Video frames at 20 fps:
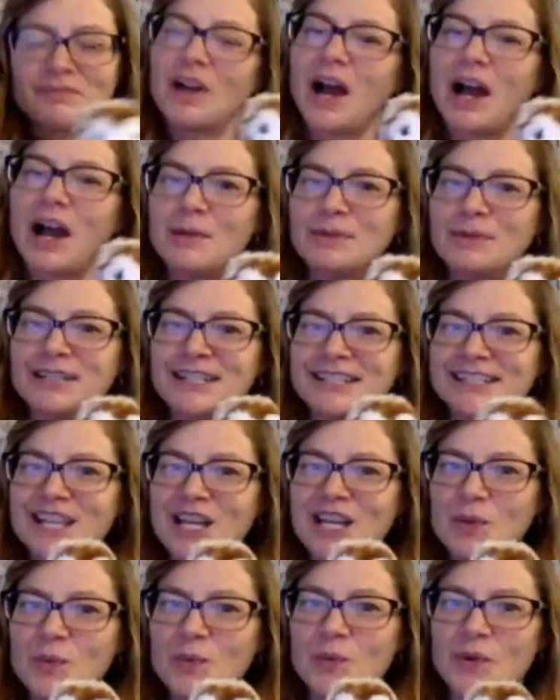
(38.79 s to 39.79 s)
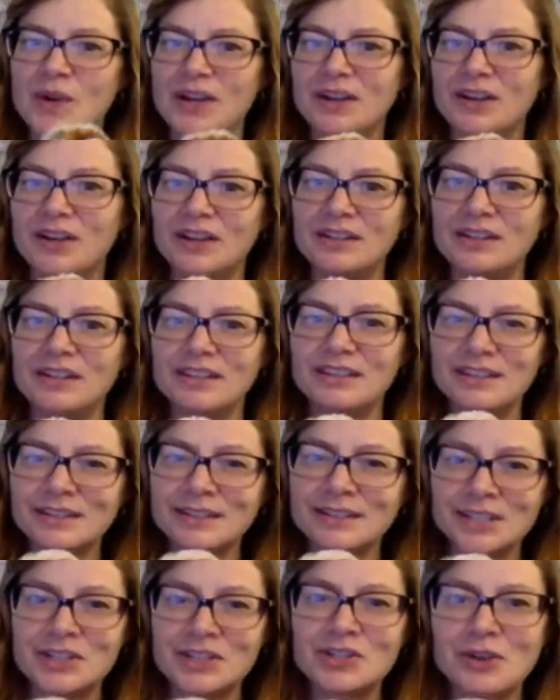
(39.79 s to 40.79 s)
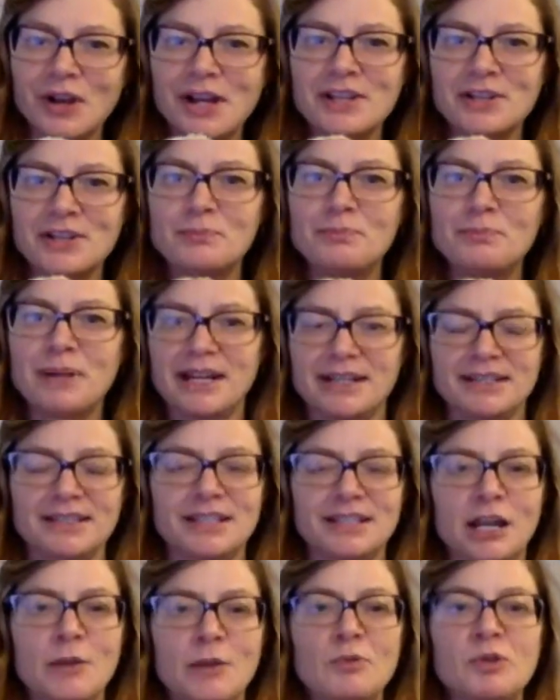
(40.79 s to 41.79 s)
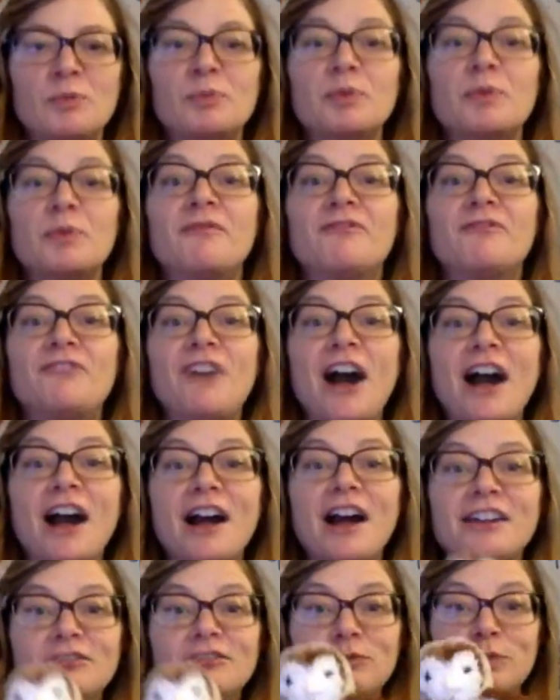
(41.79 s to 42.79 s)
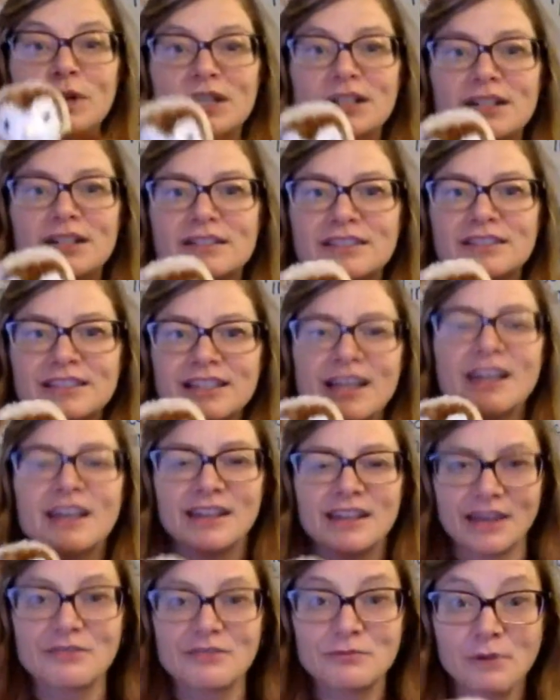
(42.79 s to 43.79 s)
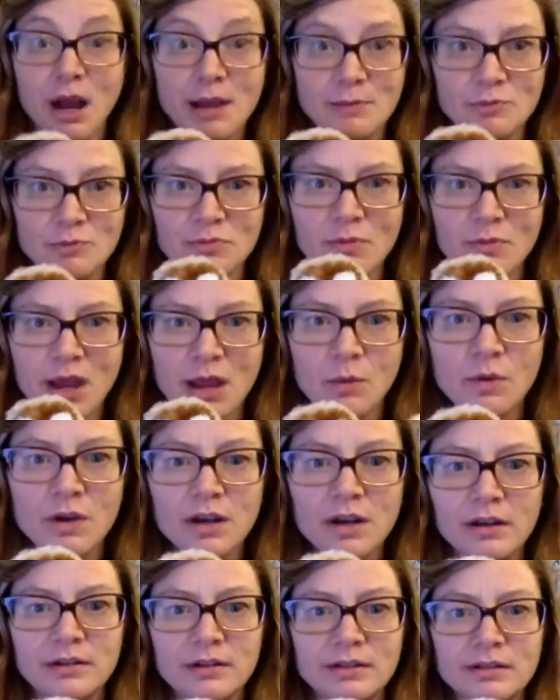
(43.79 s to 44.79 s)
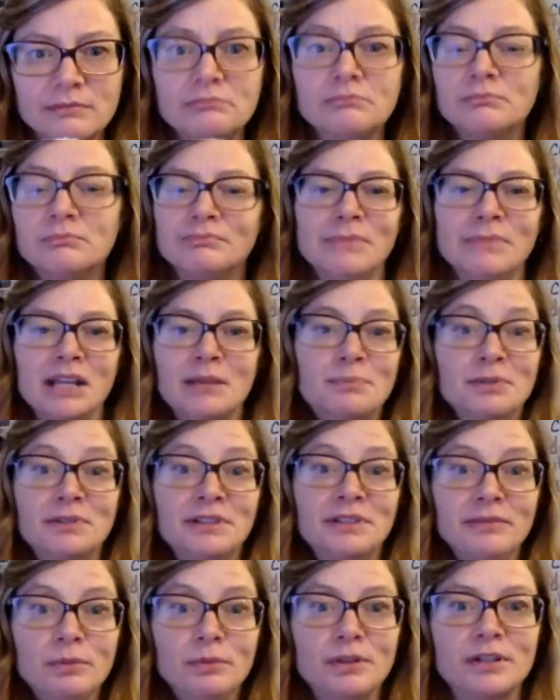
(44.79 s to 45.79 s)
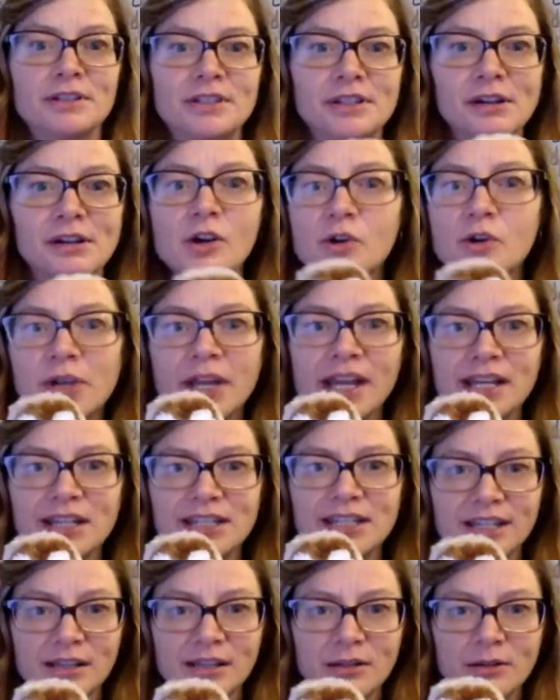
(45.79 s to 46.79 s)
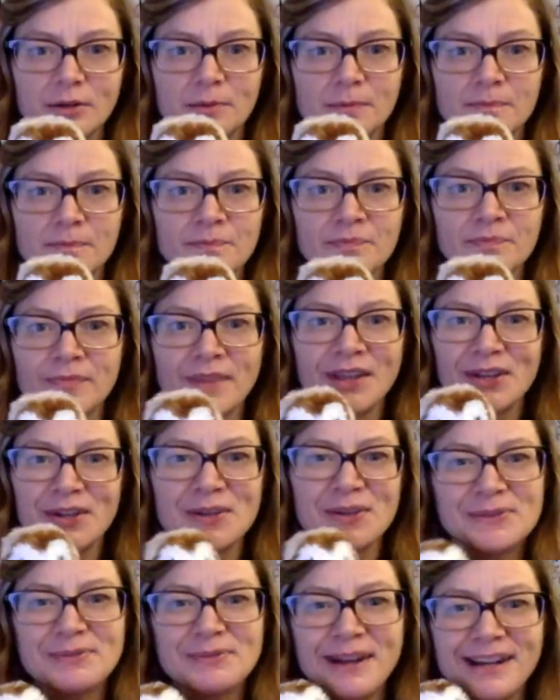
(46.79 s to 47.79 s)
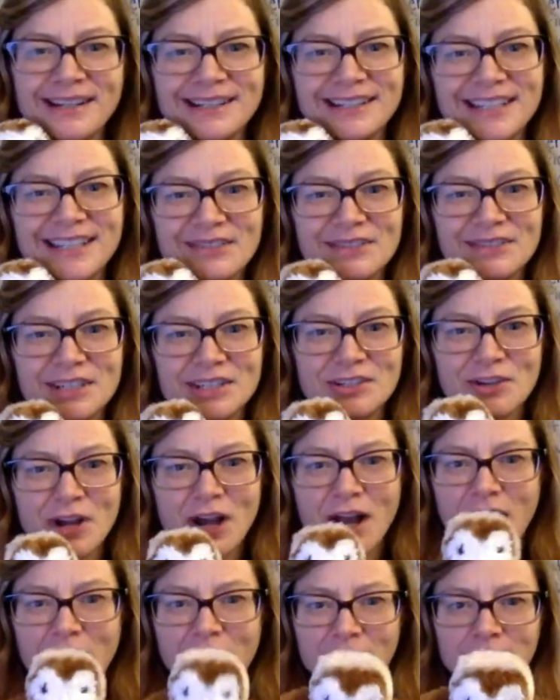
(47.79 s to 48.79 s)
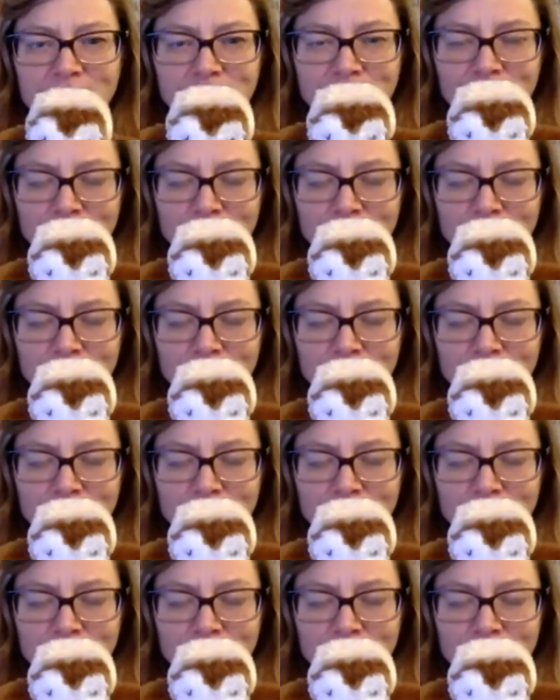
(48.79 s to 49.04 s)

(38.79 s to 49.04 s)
I'm going to say a word. You're going to try your best to come up with five words that rhyme with my word. Make-believe words are okay, too. Who's ready to give it a try?